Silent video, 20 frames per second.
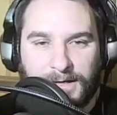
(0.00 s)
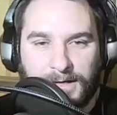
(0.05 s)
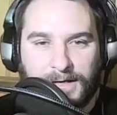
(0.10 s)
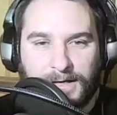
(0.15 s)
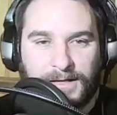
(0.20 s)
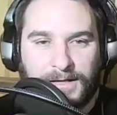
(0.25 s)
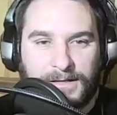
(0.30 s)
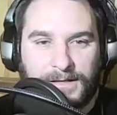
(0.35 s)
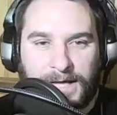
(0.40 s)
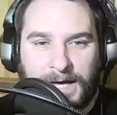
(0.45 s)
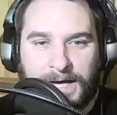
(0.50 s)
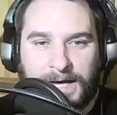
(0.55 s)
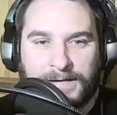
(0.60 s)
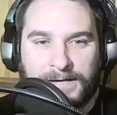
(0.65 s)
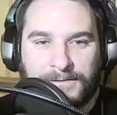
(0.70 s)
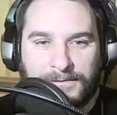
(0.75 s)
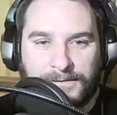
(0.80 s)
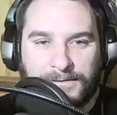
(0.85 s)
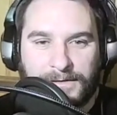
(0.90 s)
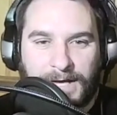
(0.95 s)

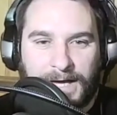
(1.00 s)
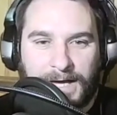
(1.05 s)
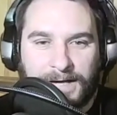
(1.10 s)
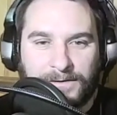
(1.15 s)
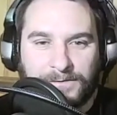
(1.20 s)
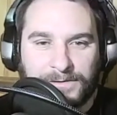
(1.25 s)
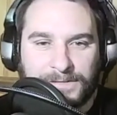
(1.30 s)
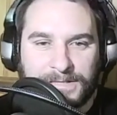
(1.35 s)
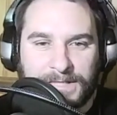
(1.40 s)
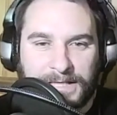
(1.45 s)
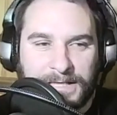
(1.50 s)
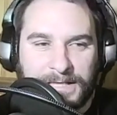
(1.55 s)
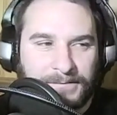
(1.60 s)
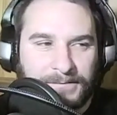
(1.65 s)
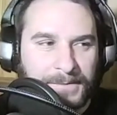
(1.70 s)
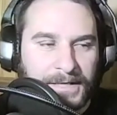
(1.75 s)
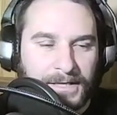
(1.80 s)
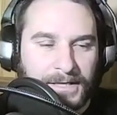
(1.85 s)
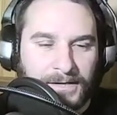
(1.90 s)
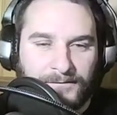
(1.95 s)
I don't see him
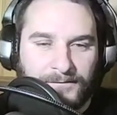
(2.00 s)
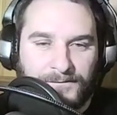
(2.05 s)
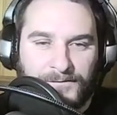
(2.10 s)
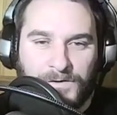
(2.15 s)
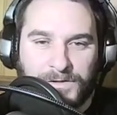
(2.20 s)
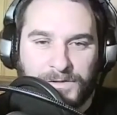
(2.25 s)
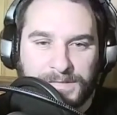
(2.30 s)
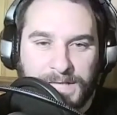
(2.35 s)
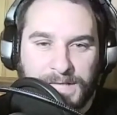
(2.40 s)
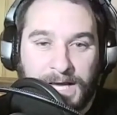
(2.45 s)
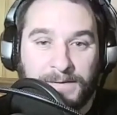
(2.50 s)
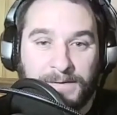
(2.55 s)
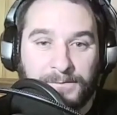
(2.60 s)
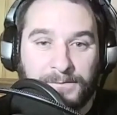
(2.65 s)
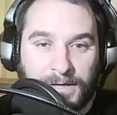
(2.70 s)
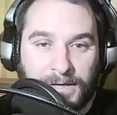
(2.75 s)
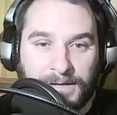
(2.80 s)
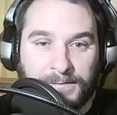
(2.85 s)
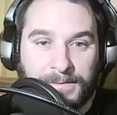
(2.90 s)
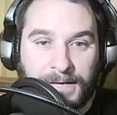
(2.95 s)
being a full-time
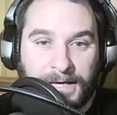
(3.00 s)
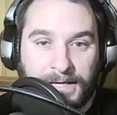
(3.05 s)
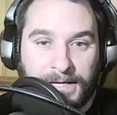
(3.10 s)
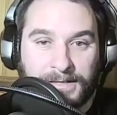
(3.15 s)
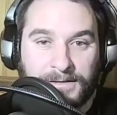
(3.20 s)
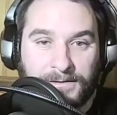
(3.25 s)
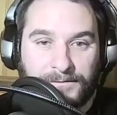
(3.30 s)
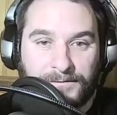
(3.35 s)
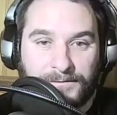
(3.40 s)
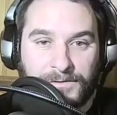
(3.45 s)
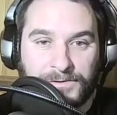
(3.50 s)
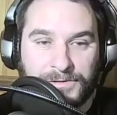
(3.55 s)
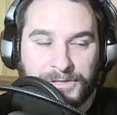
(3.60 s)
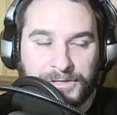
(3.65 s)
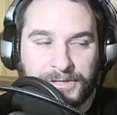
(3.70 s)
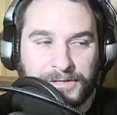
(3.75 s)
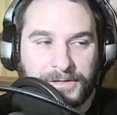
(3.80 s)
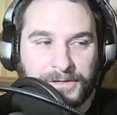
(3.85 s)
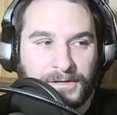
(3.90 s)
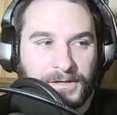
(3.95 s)
running back in the
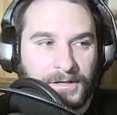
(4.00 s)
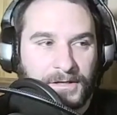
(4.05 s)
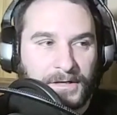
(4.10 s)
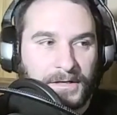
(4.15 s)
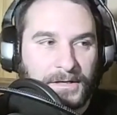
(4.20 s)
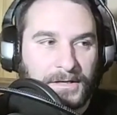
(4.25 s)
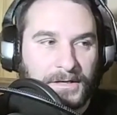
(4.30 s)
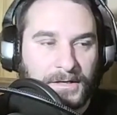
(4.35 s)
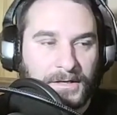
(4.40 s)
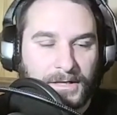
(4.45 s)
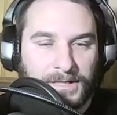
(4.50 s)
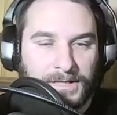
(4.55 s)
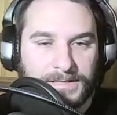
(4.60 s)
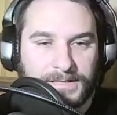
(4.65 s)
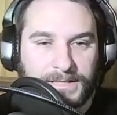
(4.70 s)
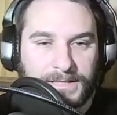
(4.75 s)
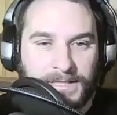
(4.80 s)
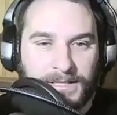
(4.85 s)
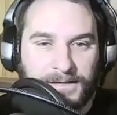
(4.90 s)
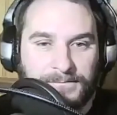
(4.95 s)
future. I
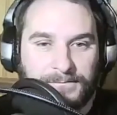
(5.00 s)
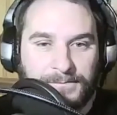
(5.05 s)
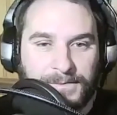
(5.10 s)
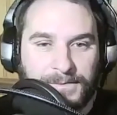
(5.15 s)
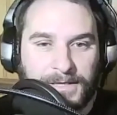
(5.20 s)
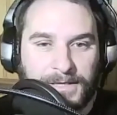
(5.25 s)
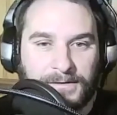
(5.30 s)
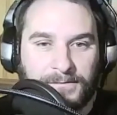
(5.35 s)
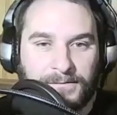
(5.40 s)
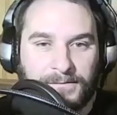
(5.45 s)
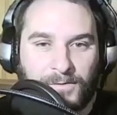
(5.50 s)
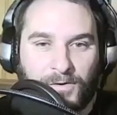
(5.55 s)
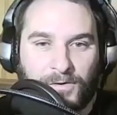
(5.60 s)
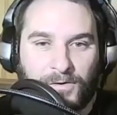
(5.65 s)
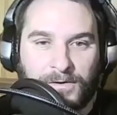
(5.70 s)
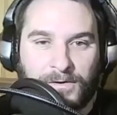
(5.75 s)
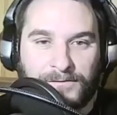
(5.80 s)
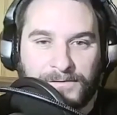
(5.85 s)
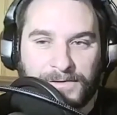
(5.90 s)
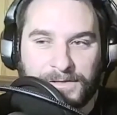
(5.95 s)
see him being
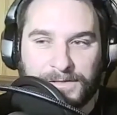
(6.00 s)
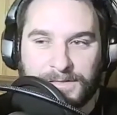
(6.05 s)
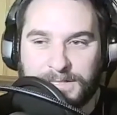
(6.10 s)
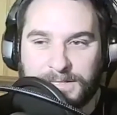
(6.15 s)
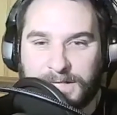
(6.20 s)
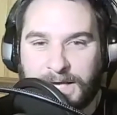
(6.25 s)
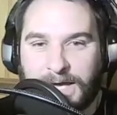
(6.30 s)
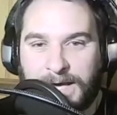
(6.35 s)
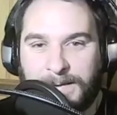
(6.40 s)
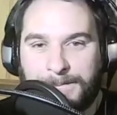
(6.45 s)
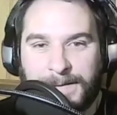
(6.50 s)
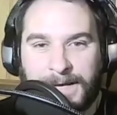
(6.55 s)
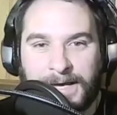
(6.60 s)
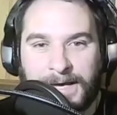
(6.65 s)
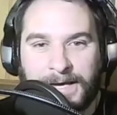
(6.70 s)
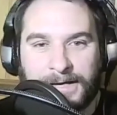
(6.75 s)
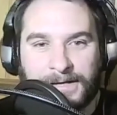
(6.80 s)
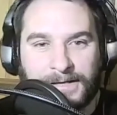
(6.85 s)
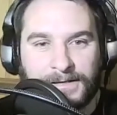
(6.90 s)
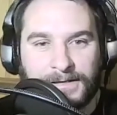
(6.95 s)
more of a scat
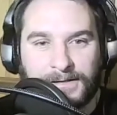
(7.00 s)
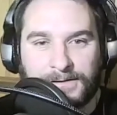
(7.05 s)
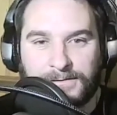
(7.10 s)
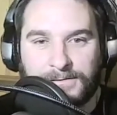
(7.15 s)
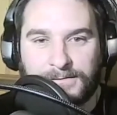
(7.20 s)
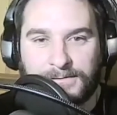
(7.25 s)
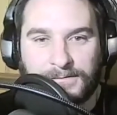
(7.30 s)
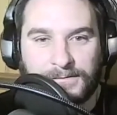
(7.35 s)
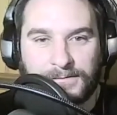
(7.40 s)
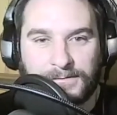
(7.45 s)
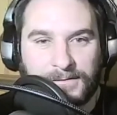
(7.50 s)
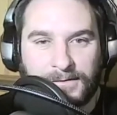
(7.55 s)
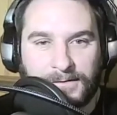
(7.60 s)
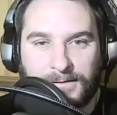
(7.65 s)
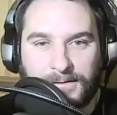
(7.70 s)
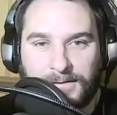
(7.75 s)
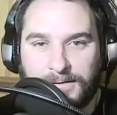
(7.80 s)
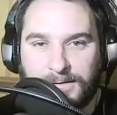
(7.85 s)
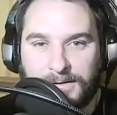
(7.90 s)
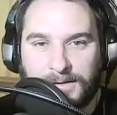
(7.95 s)
back, and,
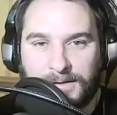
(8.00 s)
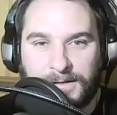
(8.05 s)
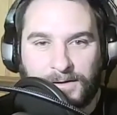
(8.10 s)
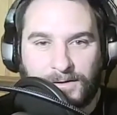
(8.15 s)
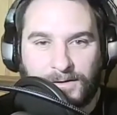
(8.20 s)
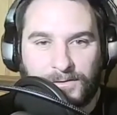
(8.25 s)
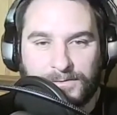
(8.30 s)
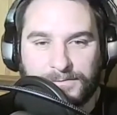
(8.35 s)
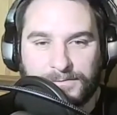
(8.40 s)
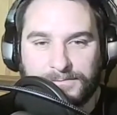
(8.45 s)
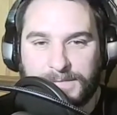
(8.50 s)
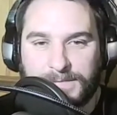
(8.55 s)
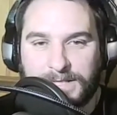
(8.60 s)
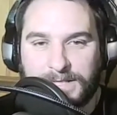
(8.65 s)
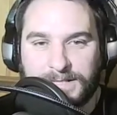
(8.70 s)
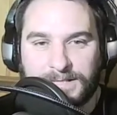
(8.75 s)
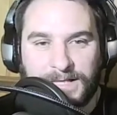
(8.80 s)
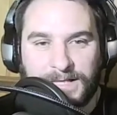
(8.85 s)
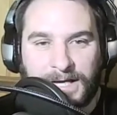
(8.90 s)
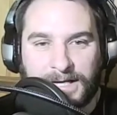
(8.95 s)

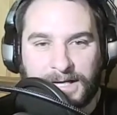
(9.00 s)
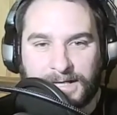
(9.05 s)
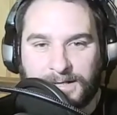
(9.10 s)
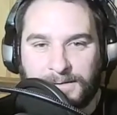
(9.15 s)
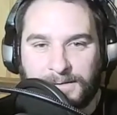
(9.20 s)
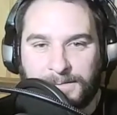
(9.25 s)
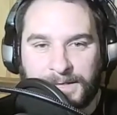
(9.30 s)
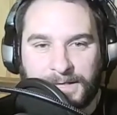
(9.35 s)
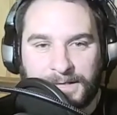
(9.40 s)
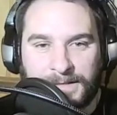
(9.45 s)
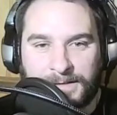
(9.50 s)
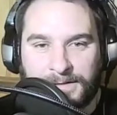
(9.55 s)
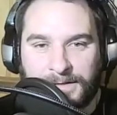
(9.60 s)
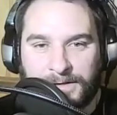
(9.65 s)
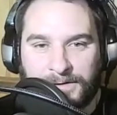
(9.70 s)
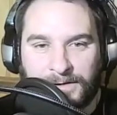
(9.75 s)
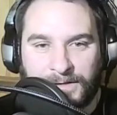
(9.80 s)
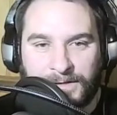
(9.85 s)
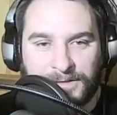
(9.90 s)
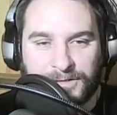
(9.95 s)
he's not going to be in
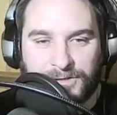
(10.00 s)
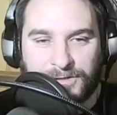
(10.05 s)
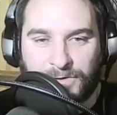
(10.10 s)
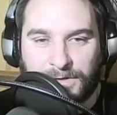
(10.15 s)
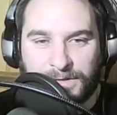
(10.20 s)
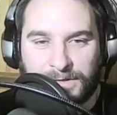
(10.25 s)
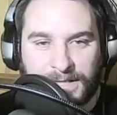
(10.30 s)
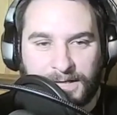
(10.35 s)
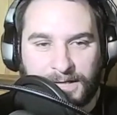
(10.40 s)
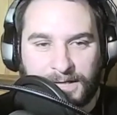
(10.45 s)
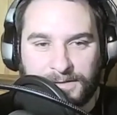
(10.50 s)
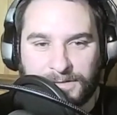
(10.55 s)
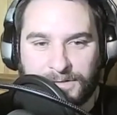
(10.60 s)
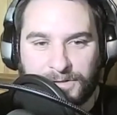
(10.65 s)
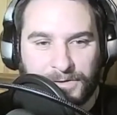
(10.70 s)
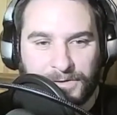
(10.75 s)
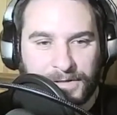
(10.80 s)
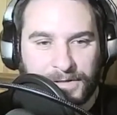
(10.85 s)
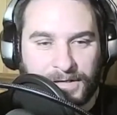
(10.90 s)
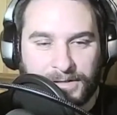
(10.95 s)
there on short
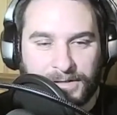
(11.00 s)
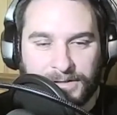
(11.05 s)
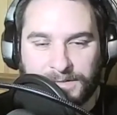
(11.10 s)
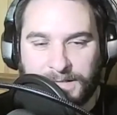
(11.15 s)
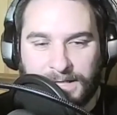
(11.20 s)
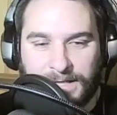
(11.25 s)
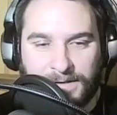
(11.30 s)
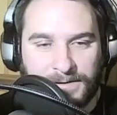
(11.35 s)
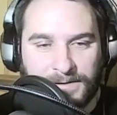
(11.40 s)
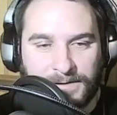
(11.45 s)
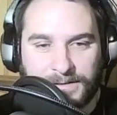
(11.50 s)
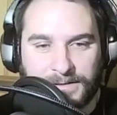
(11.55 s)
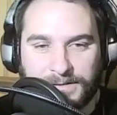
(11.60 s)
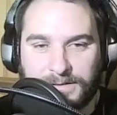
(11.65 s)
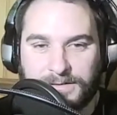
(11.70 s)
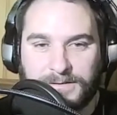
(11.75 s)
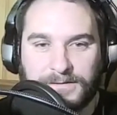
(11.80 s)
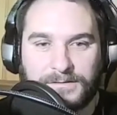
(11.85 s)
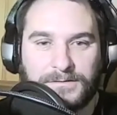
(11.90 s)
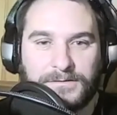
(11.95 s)
yardage
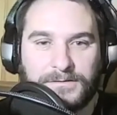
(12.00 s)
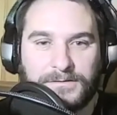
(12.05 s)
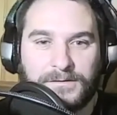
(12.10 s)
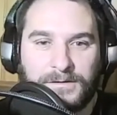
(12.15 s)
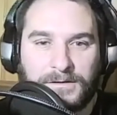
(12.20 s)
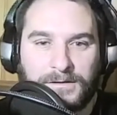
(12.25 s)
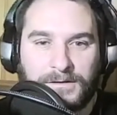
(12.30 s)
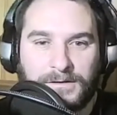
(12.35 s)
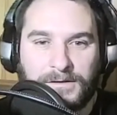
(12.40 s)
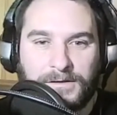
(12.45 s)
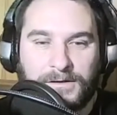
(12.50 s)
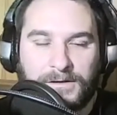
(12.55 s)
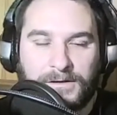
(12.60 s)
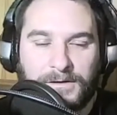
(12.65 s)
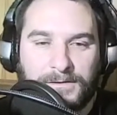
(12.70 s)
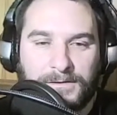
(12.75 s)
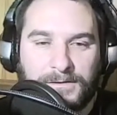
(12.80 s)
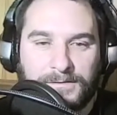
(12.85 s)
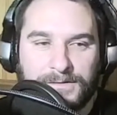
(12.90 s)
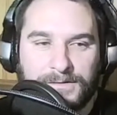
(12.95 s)
downage.
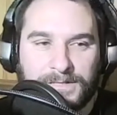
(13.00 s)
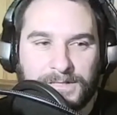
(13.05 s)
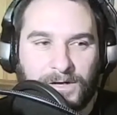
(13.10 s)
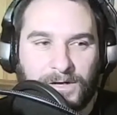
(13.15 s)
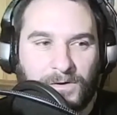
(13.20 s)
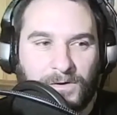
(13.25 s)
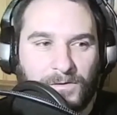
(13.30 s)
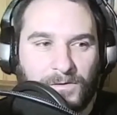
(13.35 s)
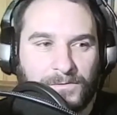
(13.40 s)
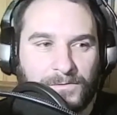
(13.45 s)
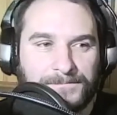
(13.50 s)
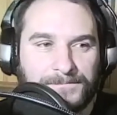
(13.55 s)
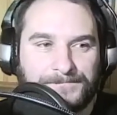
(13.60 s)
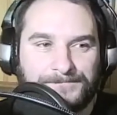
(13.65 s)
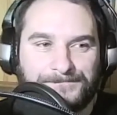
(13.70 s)
So